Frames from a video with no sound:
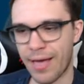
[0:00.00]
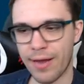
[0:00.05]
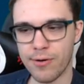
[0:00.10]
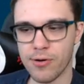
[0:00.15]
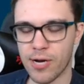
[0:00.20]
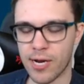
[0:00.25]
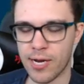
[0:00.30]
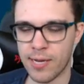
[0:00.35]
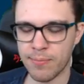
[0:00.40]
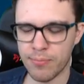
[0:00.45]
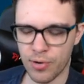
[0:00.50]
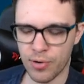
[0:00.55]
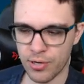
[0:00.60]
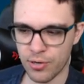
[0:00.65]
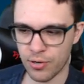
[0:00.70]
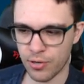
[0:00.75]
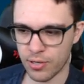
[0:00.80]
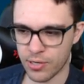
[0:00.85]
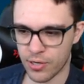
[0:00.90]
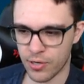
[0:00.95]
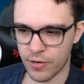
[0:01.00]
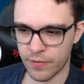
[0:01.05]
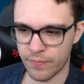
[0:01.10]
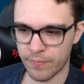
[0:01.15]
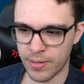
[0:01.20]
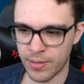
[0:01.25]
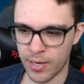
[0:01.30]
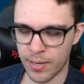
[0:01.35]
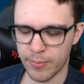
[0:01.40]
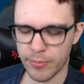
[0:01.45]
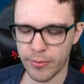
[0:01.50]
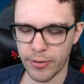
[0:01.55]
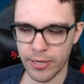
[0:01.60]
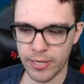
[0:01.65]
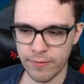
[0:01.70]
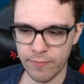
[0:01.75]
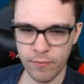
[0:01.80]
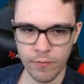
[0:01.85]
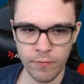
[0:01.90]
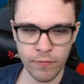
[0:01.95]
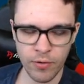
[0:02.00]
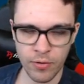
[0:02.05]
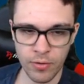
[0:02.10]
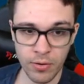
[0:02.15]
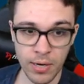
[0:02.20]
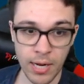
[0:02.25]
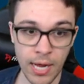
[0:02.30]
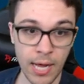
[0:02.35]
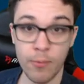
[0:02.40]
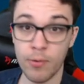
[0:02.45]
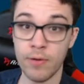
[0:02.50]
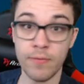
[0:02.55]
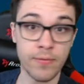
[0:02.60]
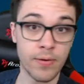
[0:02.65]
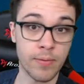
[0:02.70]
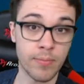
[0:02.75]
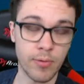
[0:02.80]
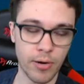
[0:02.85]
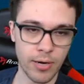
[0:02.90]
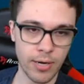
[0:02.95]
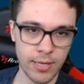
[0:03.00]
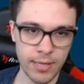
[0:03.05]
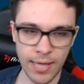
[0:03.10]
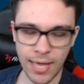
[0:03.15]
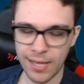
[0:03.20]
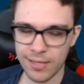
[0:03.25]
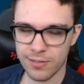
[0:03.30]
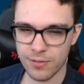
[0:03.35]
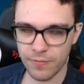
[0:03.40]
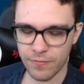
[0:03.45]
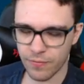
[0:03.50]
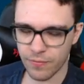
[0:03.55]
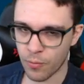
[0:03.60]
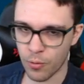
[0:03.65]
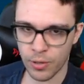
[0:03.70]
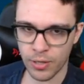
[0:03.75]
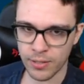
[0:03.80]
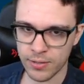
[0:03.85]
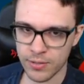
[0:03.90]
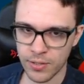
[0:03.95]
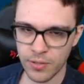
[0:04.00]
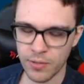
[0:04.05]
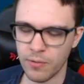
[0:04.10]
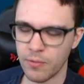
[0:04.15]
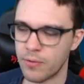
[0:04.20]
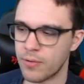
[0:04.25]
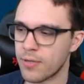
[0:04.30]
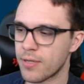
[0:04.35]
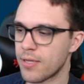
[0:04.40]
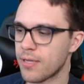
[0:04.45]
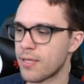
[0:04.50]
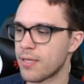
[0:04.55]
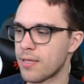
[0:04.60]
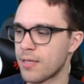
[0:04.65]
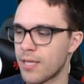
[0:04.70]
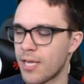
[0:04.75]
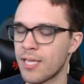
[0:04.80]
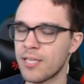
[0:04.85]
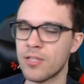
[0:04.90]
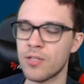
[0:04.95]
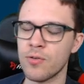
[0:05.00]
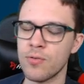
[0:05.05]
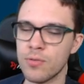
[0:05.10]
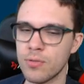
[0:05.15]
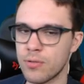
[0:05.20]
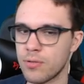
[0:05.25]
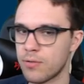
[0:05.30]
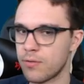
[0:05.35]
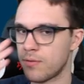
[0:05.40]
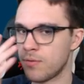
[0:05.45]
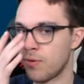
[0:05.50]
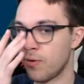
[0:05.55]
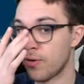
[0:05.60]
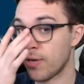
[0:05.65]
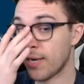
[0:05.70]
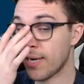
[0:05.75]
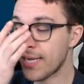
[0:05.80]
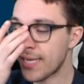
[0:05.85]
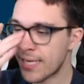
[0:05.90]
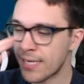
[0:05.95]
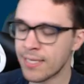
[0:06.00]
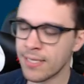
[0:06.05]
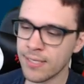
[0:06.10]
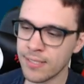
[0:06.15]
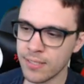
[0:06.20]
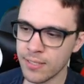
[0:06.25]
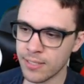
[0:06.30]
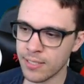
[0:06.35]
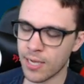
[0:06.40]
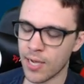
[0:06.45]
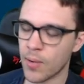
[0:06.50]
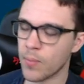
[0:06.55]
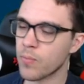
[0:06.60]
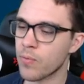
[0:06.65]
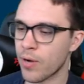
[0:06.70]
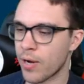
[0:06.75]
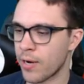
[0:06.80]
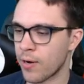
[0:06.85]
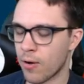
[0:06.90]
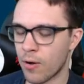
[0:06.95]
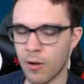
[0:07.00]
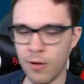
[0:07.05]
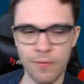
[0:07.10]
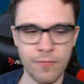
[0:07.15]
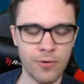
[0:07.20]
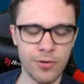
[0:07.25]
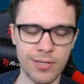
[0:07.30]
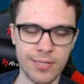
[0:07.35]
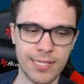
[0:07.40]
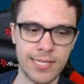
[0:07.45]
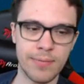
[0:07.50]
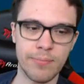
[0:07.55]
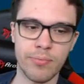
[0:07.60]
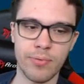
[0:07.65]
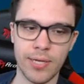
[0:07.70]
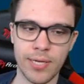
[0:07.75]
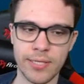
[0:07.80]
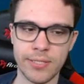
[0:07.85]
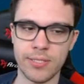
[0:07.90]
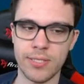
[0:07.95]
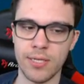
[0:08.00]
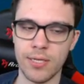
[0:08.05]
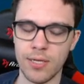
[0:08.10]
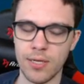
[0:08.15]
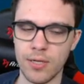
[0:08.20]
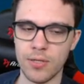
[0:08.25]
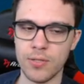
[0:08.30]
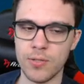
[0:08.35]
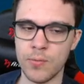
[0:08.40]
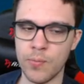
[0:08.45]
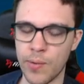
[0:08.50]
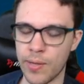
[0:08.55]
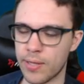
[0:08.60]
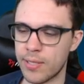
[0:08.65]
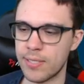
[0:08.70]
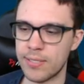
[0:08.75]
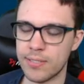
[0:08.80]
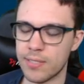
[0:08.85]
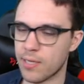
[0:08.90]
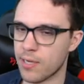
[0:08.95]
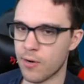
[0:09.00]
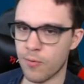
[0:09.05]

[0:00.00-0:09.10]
and if Bad Guy Breaker could have been upgraded even further, I would have upgraded that to 42. Like you you can easily upgrade all of your keyblades